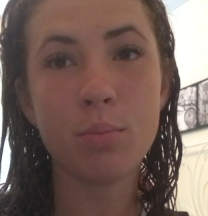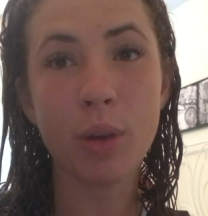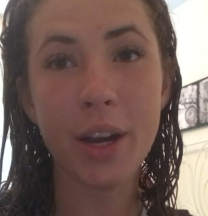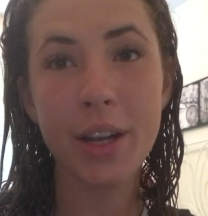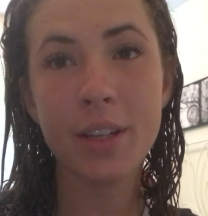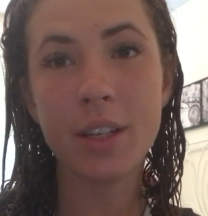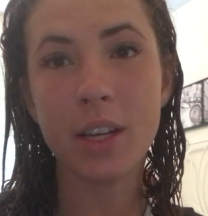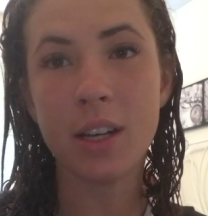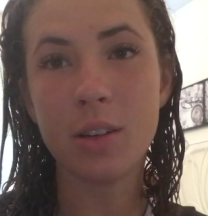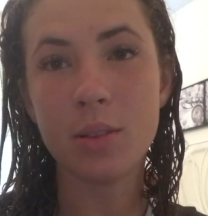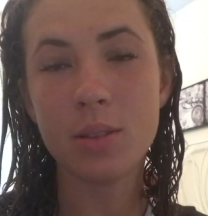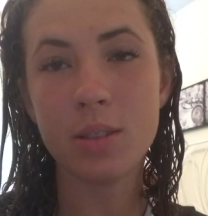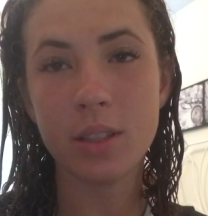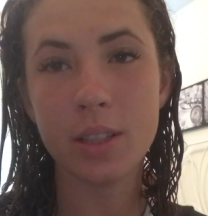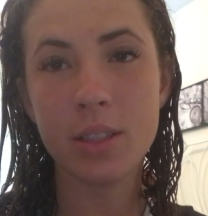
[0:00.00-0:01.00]

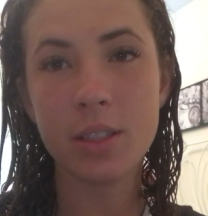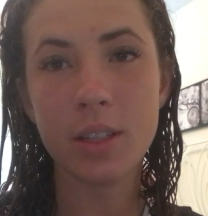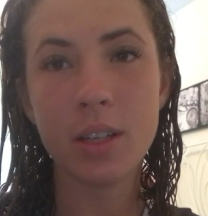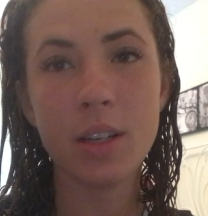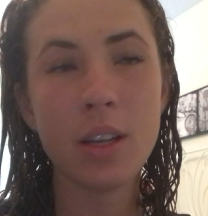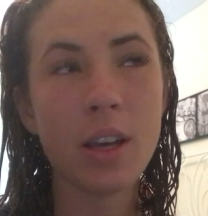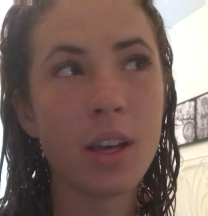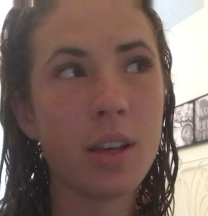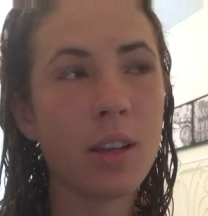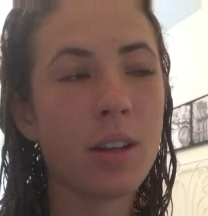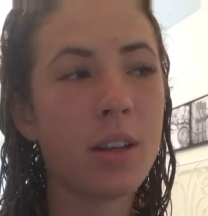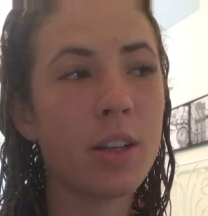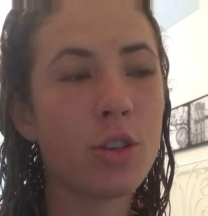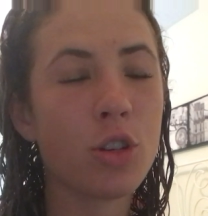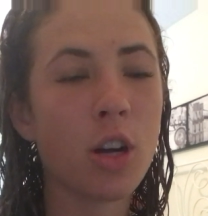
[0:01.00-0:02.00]
breakdowns listed,
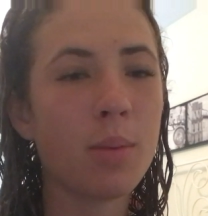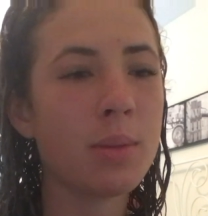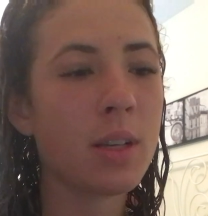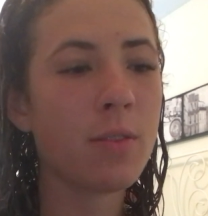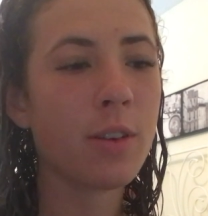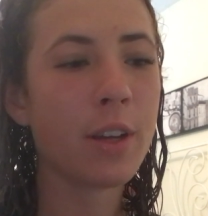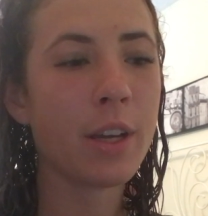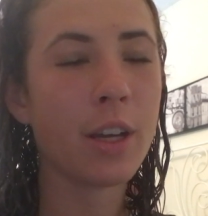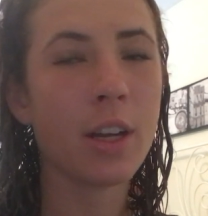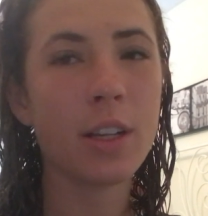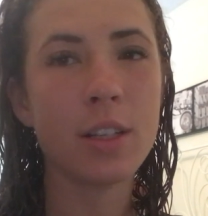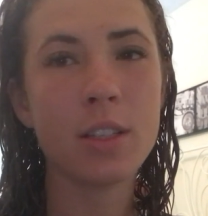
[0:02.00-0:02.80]
and it drops every year.